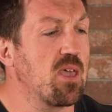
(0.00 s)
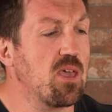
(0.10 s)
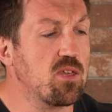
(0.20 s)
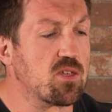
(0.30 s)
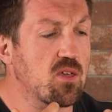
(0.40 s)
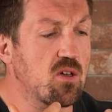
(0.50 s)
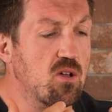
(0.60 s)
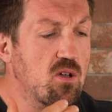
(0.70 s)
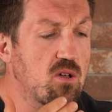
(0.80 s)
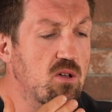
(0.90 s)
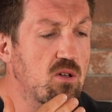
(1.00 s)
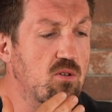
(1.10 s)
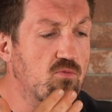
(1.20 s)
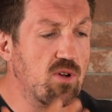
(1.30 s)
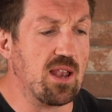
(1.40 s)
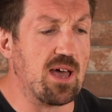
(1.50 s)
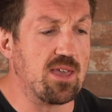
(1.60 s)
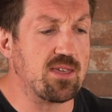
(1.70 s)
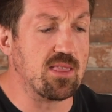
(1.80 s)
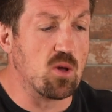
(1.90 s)
is
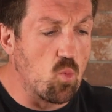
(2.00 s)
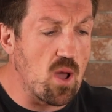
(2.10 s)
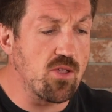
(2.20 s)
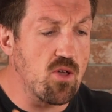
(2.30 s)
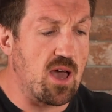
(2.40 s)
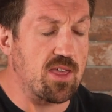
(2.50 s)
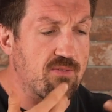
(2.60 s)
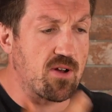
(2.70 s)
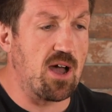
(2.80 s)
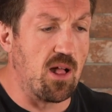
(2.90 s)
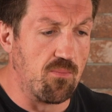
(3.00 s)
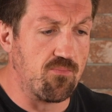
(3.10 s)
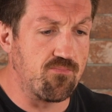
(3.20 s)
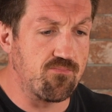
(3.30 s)
realizing that when you ask for help,